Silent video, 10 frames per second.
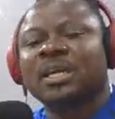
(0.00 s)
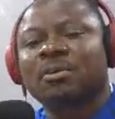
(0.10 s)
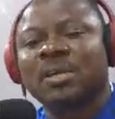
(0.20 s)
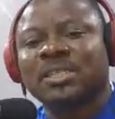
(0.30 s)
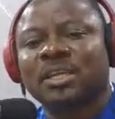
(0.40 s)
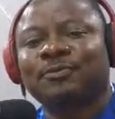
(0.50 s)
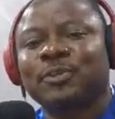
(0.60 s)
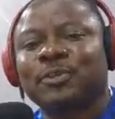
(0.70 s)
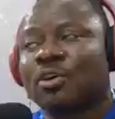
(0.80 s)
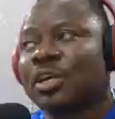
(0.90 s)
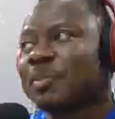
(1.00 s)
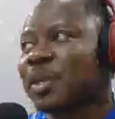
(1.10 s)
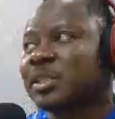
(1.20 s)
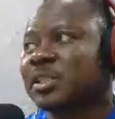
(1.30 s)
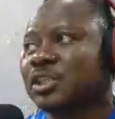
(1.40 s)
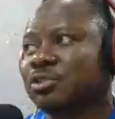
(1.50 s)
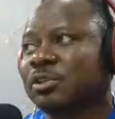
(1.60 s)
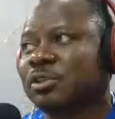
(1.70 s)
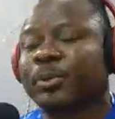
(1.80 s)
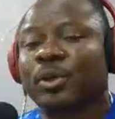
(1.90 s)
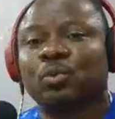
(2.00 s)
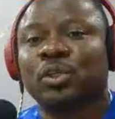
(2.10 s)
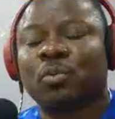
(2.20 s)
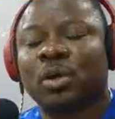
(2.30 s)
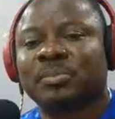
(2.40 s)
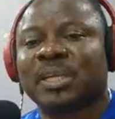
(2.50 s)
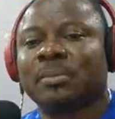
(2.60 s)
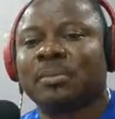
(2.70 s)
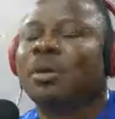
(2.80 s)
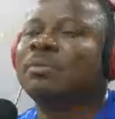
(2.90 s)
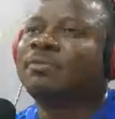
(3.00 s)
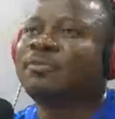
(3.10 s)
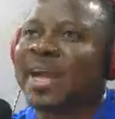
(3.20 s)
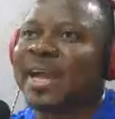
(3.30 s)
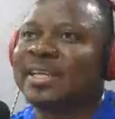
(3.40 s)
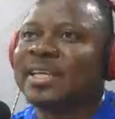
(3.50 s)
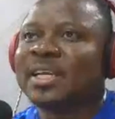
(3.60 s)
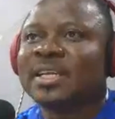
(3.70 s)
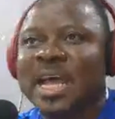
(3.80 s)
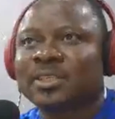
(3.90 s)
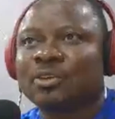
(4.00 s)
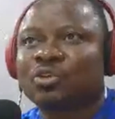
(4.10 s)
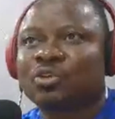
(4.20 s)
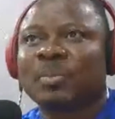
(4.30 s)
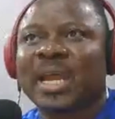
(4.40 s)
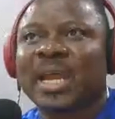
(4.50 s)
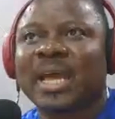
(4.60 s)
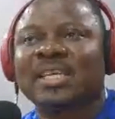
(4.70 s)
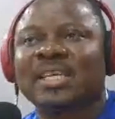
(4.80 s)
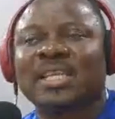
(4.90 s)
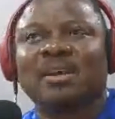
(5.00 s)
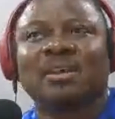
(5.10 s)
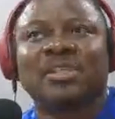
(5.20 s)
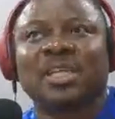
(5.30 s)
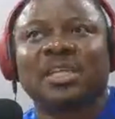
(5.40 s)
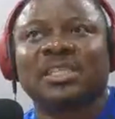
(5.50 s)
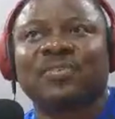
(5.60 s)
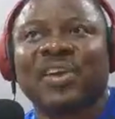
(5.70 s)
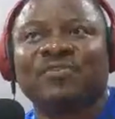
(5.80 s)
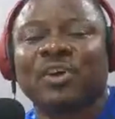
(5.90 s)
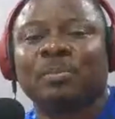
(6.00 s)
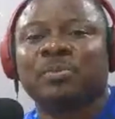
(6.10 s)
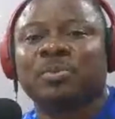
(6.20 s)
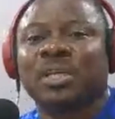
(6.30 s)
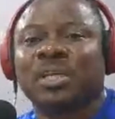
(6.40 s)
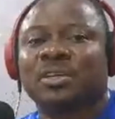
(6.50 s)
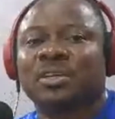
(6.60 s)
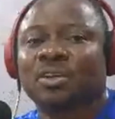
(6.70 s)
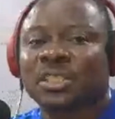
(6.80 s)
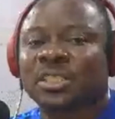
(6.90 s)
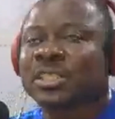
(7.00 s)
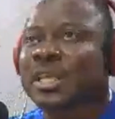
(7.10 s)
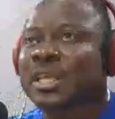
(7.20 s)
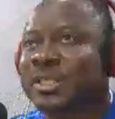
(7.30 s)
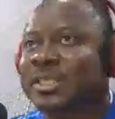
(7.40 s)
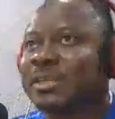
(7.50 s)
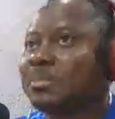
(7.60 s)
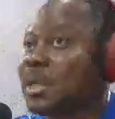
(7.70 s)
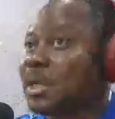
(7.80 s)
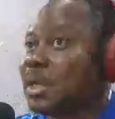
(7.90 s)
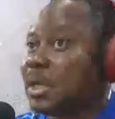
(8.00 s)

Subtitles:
The question, if you say, okay, because it's injury prone, we don't want him anymore, fine. That's a good one. But I think that all of a sudden his fan form is bringing in the crosses, he's helping the team.